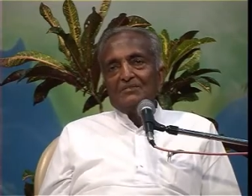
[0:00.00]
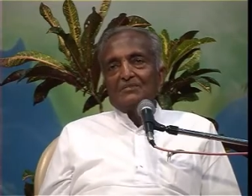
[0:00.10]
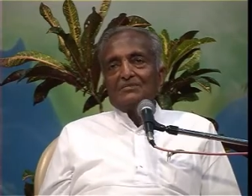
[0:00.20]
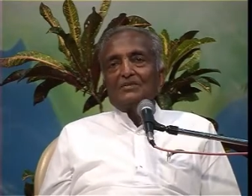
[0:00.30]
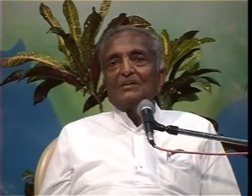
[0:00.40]

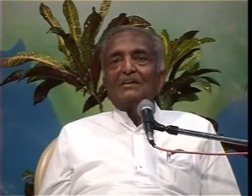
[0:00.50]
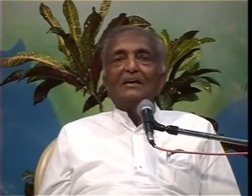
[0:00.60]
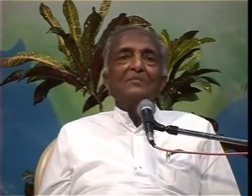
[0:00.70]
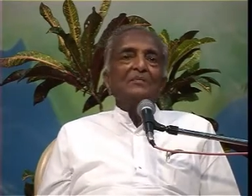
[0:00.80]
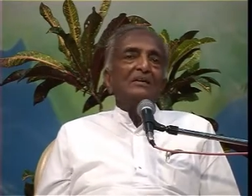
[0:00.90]
So I
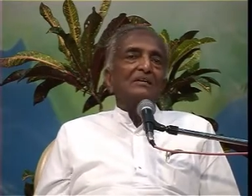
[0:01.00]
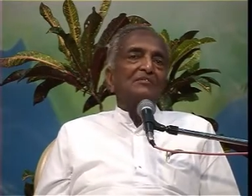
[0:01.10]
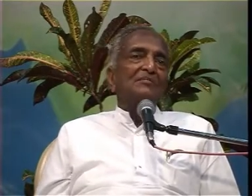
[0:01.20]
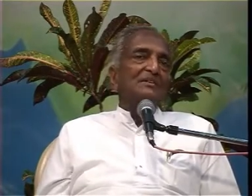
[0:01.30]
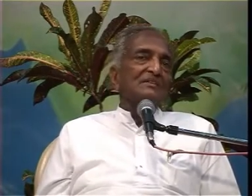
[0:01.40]
tried my level
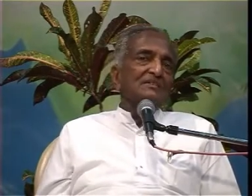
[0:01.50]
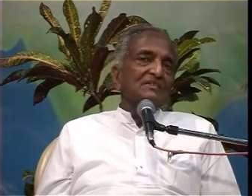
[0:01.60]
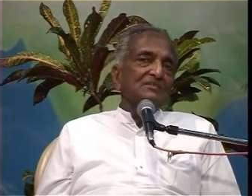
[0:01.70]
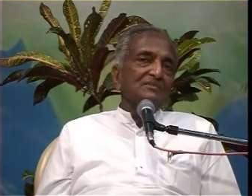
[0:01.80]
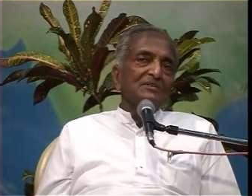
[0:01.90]
best,
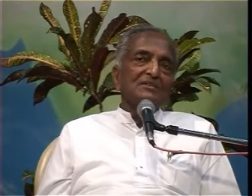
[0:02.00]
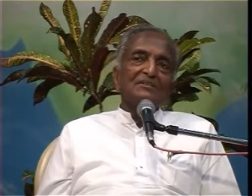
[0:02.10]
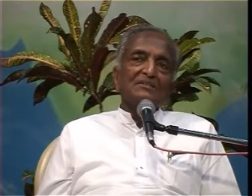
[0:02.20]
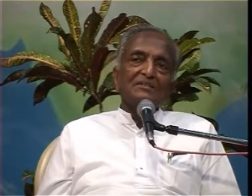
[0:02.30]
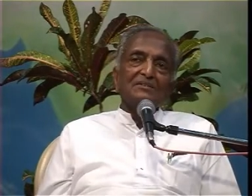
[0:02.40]

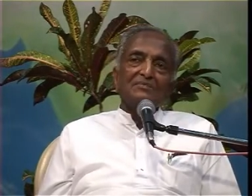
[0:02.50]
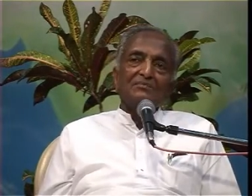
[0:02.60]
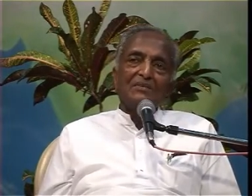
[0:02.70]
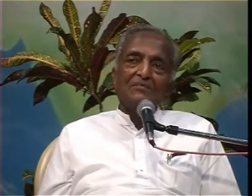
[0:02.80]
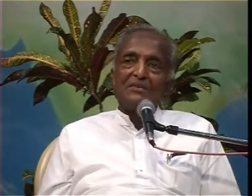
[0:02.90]
but
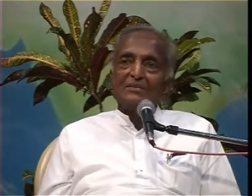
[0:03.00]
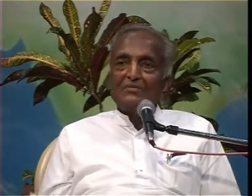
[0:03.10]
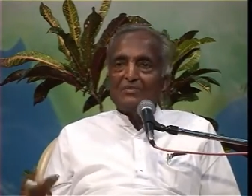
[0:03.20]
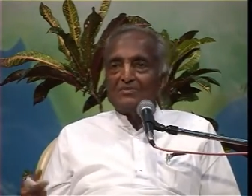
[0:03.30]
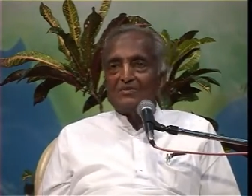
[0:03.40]
my mother
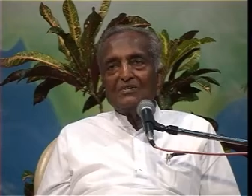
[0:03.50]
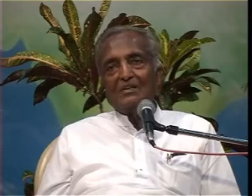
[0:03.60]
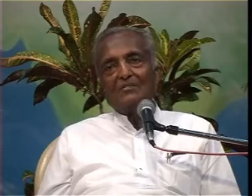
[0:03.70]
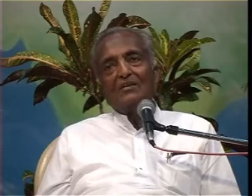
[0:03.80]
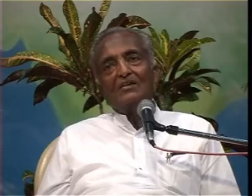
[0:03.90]
was not
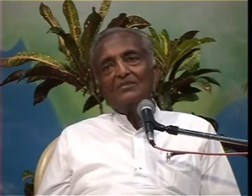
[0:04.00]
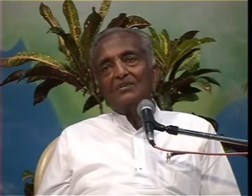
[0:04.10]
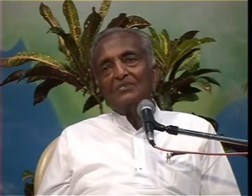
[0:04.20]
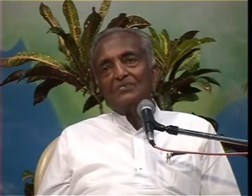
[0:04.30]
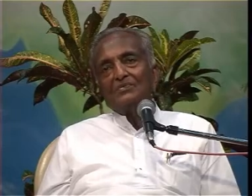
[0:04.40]
coming out
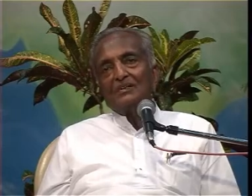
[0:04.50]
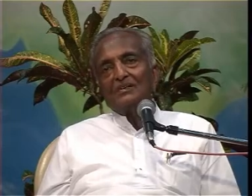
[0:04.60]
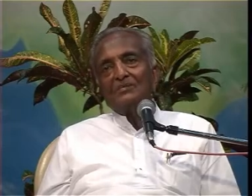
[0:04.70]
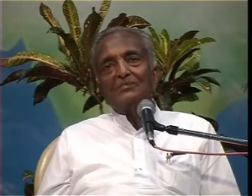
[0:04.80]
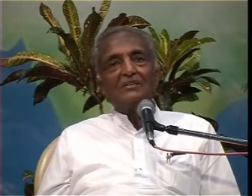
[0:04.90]
of that
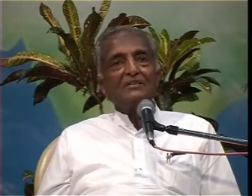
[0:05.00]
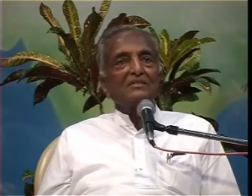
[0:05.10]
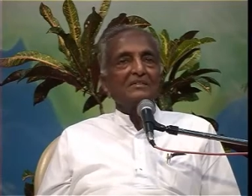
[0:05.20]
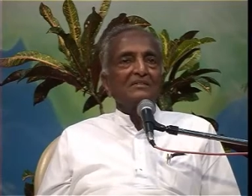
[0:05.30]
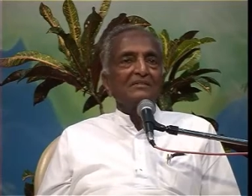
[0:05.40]

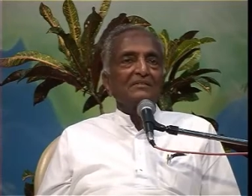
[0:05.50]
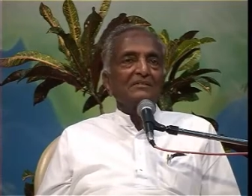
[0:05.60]
depression.